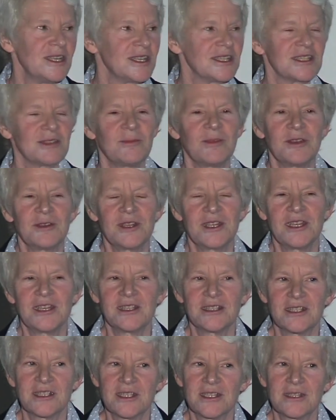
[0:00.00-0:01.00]

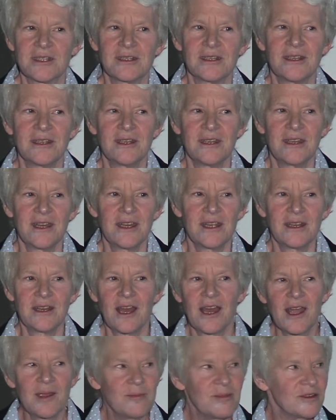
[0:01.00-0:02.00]
experience. And
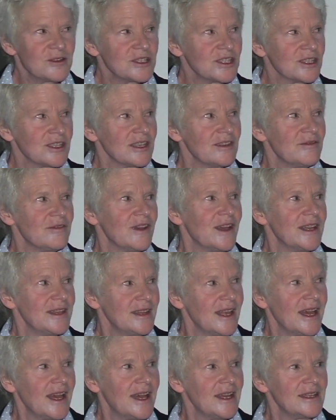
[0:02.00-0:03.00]
I personally
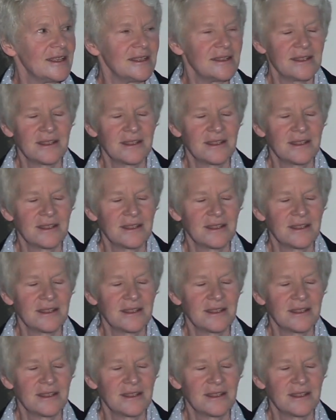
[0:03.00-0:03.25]
find that